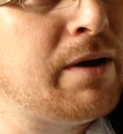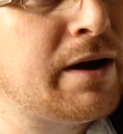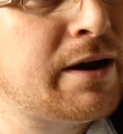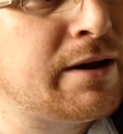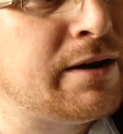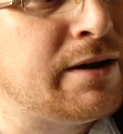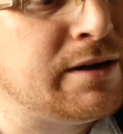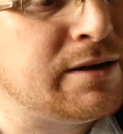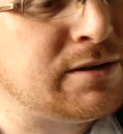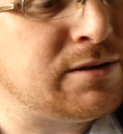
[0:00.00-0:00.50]

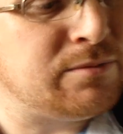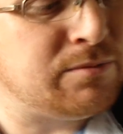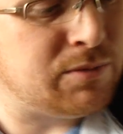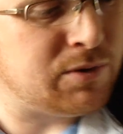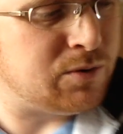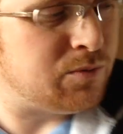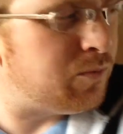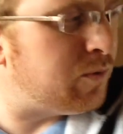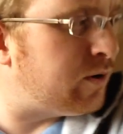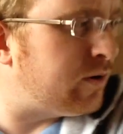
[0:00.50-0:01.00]
mechanisms
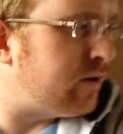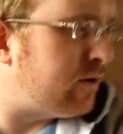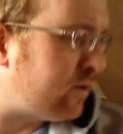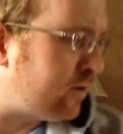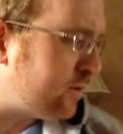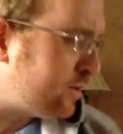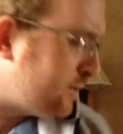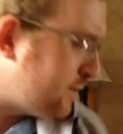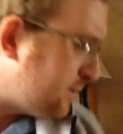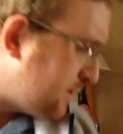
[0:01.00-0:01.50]
and
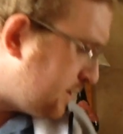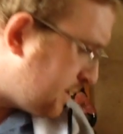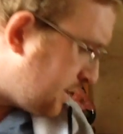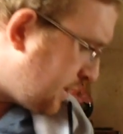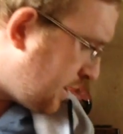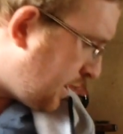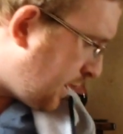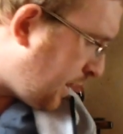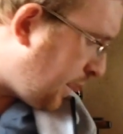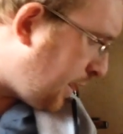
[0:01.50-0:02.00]
whatnot.
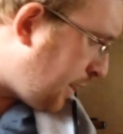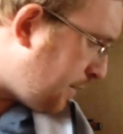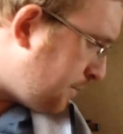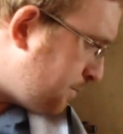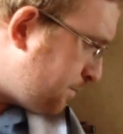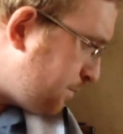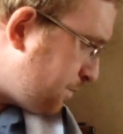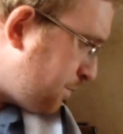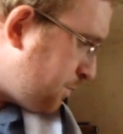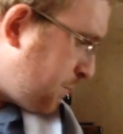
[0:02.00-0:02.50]

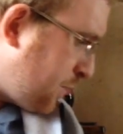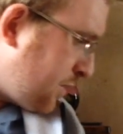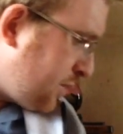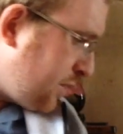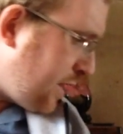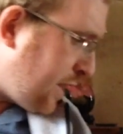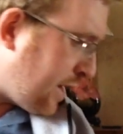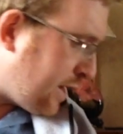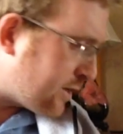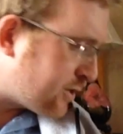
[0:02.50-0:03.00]
But
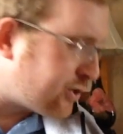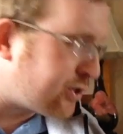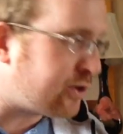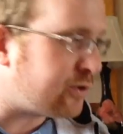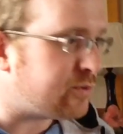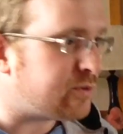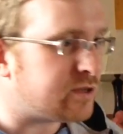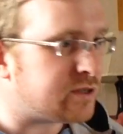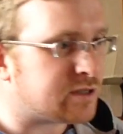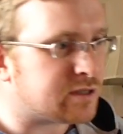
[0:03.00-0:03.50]
yeah, I
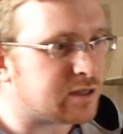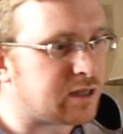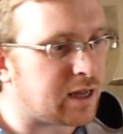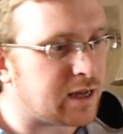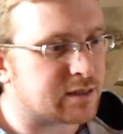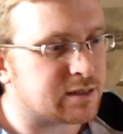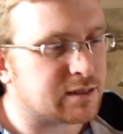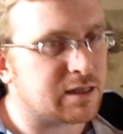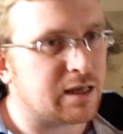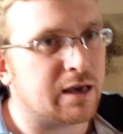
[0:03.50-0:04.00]
showed this
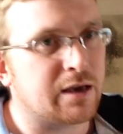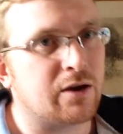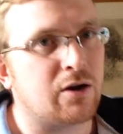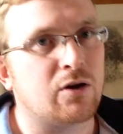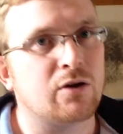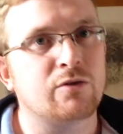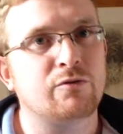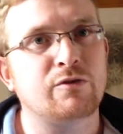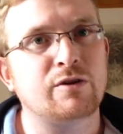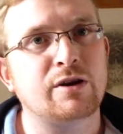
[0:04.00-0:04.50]
last thing
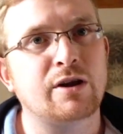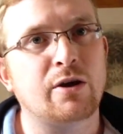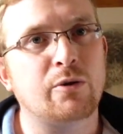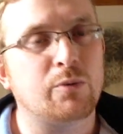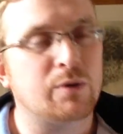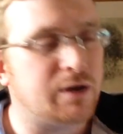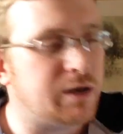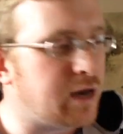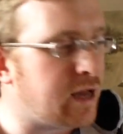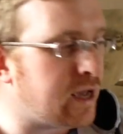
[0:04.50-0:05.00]
on a video
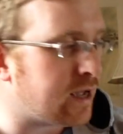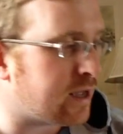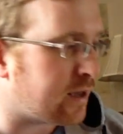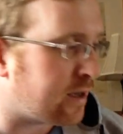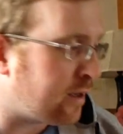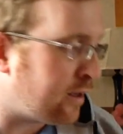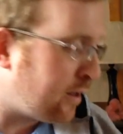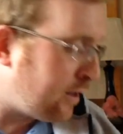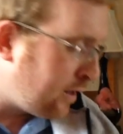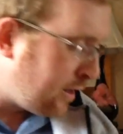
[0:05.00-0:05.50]
with
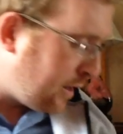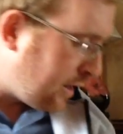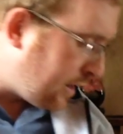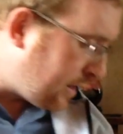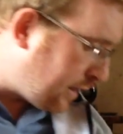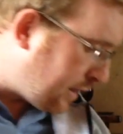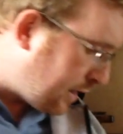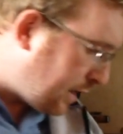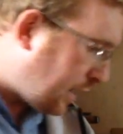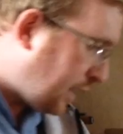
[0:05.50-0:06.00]
Nick.
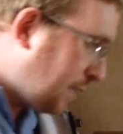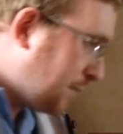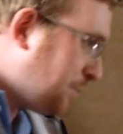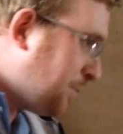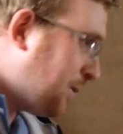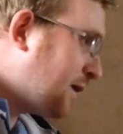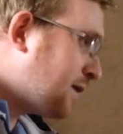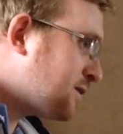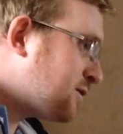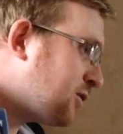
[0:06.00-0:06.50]
I
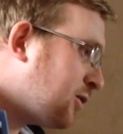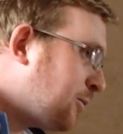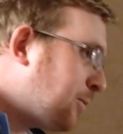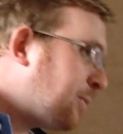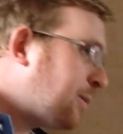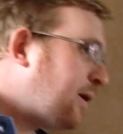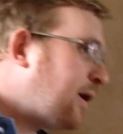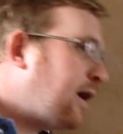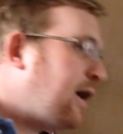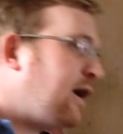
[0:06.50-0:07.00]
picked up
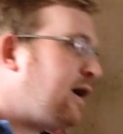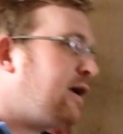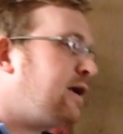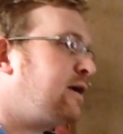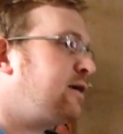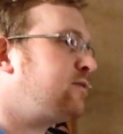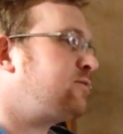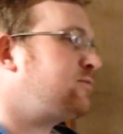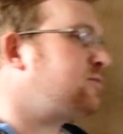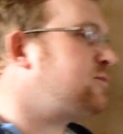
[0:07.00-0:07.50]
a